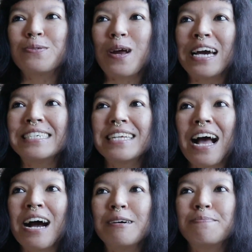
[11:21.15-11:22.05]
write
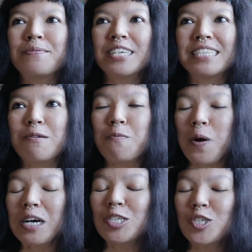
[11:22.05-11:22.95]
up the
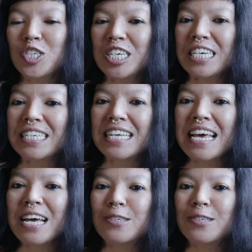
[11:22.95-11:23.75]
worksheet